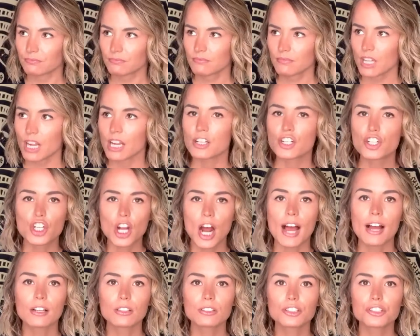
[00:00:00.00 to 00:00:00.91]
A
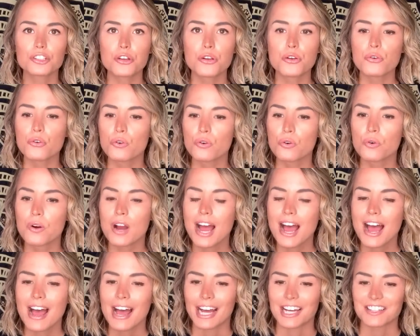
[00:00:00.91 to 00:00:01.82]
child who
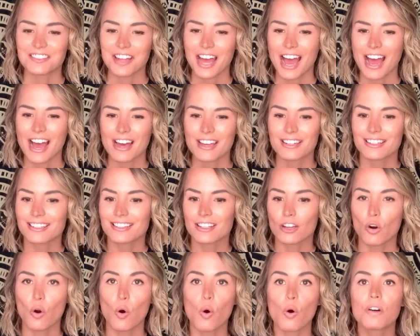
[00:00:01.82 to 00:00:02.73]
has had
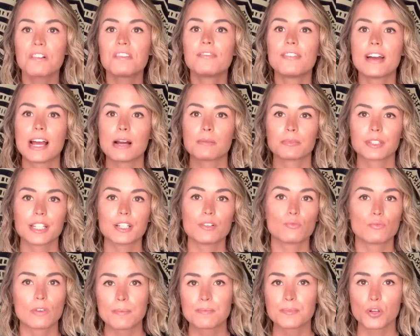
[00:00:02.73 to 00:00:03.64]
their whole family
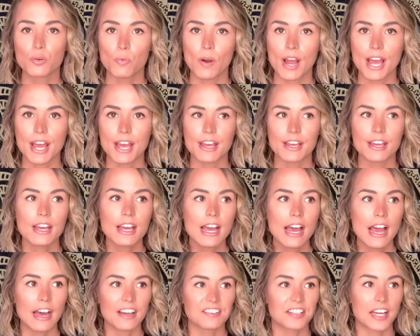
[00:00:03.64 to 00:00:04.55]
ripped away,
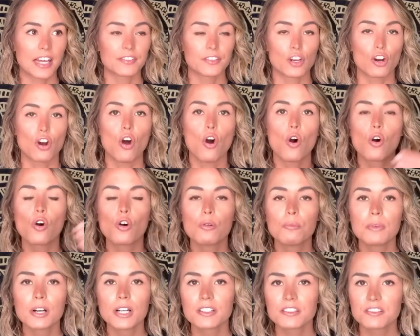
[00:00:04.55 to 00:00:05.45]
has had their
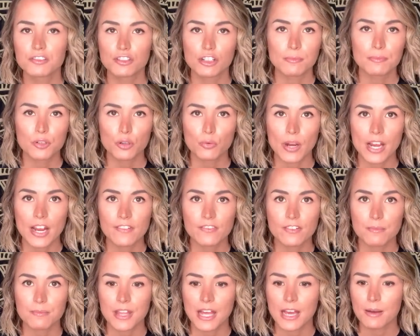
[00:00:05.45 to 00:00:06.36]
home stripped away
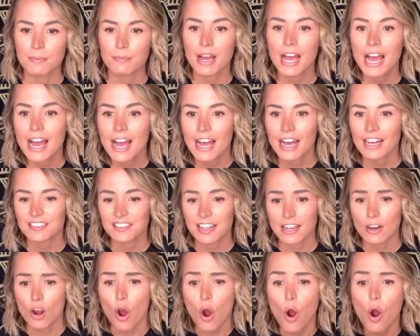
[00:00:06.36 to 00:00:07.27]
from them, has
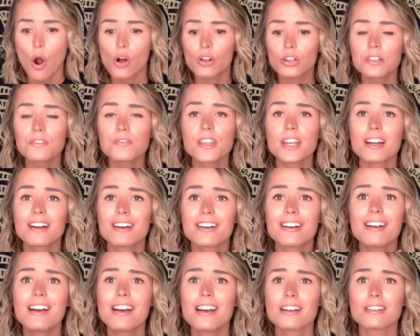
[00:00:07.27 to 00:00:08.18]
had all of
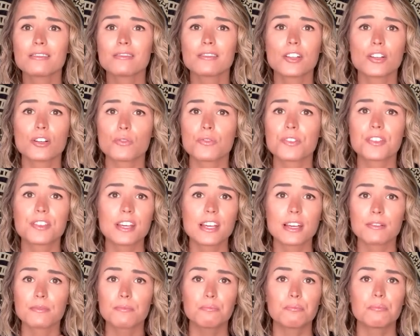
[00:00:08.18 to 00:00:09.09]
their,
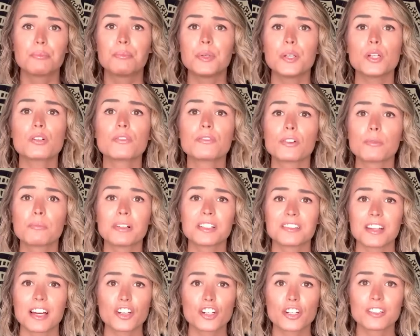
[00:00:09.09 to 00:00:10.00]
beautiful
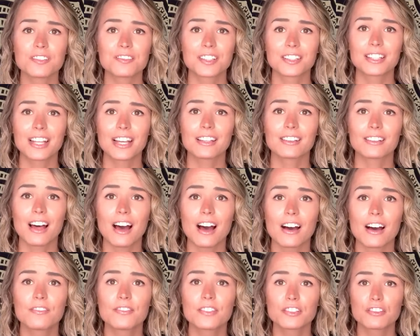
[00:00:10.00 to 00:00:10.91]
possessions that they
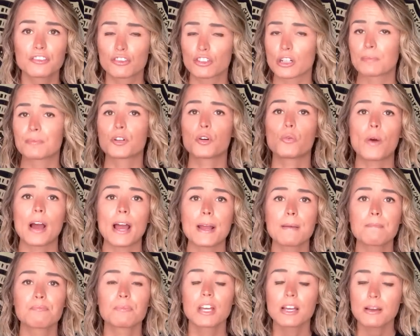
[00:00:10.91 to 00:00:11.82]
love stripped
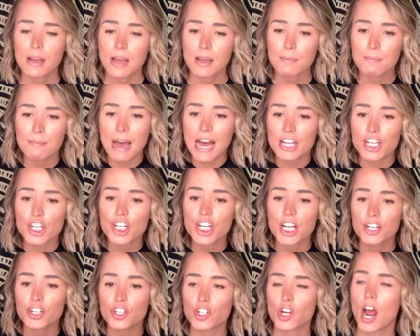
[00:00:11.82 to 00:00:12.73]
away. Imagine
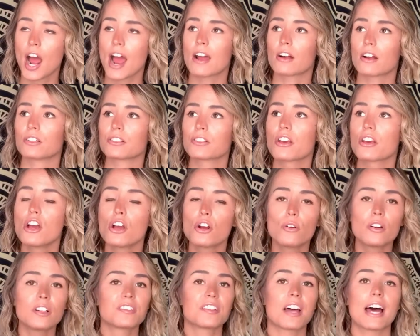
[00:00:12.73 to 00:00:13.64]
a child
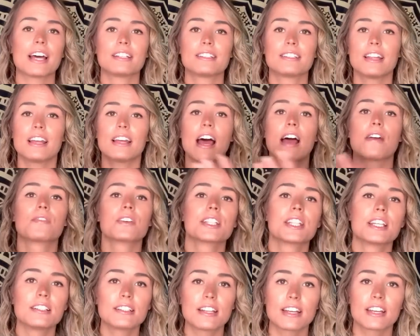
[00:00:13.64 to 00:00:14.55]
who has had
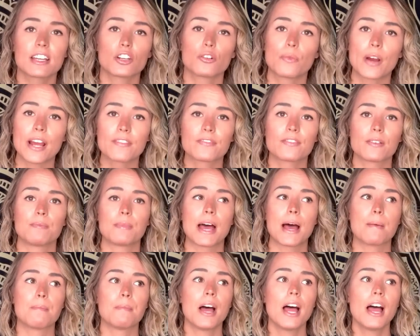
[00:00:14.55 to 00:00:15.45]
everything taken away from
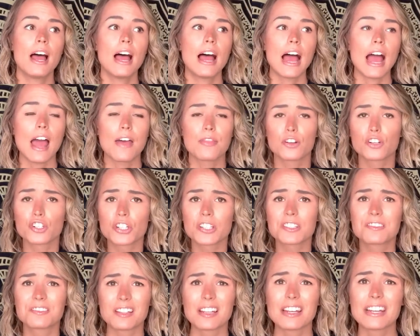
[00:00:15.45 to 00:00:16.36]
them, and they're
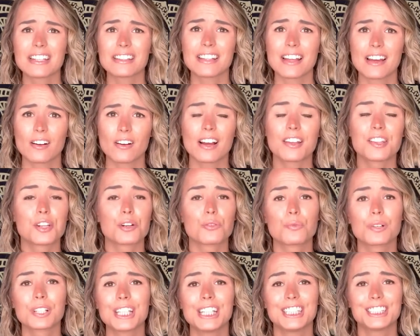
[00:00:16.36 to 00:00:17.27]
just sitting there and they're
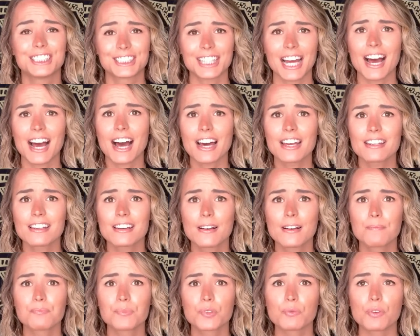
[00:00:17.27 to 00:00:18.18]
really sad.
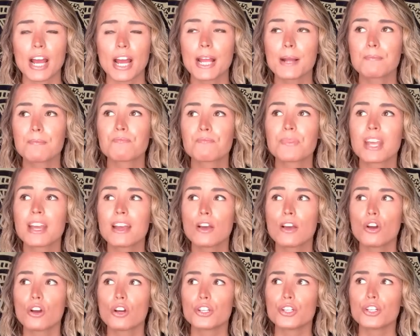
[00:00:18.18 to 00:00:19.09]
Right?
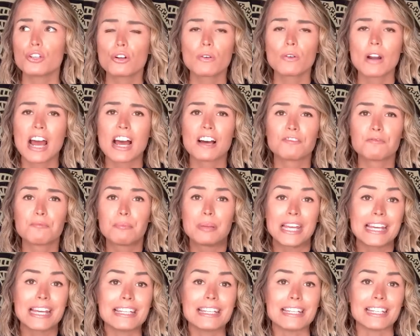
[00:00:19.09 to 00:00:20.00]
You don't have
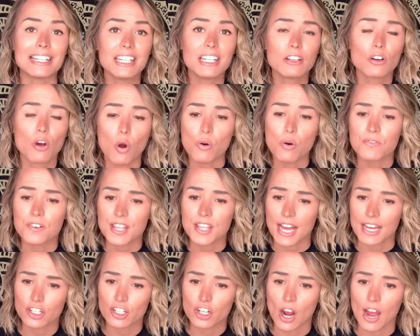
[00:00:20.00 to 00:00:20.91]
pity over
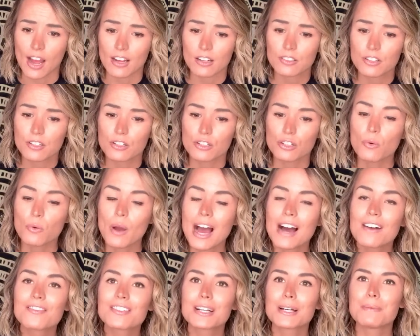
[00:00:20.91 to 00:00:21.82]
that child. You
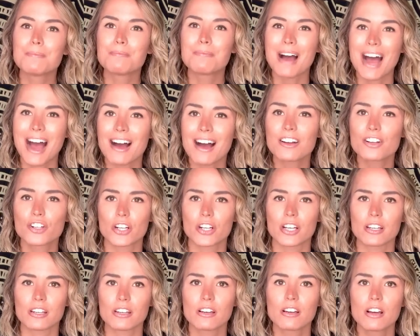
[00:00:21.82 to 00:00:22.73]
have
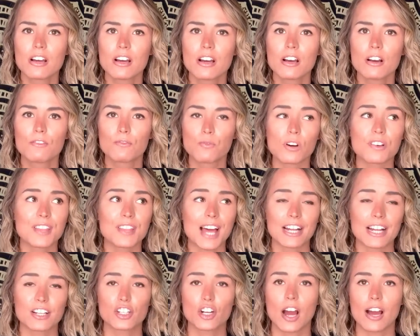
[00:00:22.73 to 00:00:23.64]
compassion for
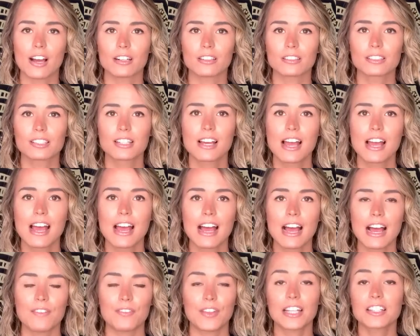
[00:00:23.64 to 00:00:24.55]
that child.
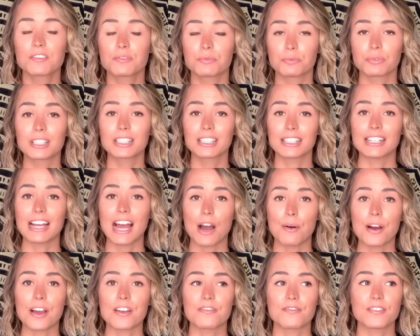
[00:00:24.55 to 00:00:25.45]
And that's really
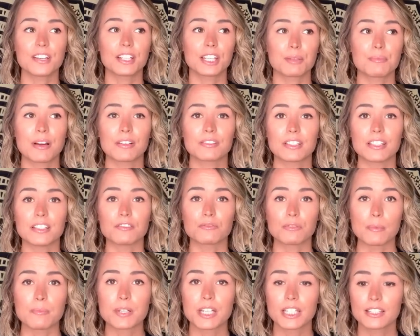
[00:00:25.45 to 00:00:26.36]
how I feel about these
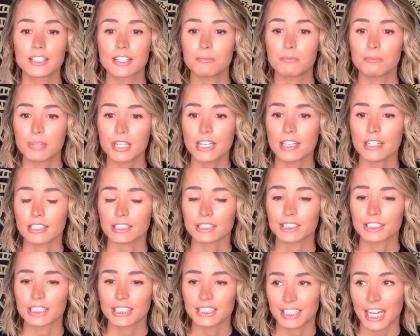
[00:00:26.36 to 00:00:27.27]
reptilian
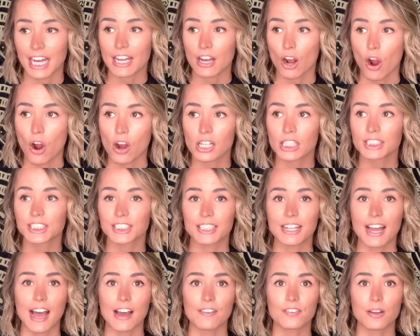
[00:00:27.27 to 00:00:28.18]
beings, is I
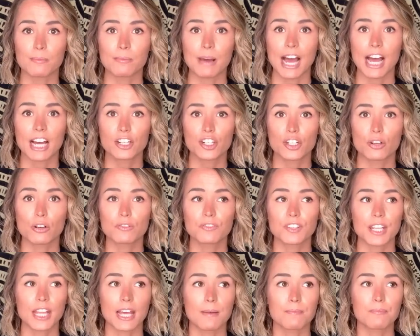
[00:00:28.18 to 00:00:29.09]
honestly have compassion
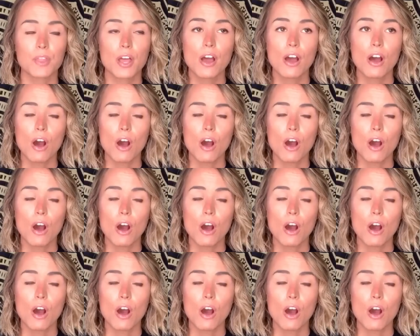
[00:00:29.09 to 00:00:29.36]
over them.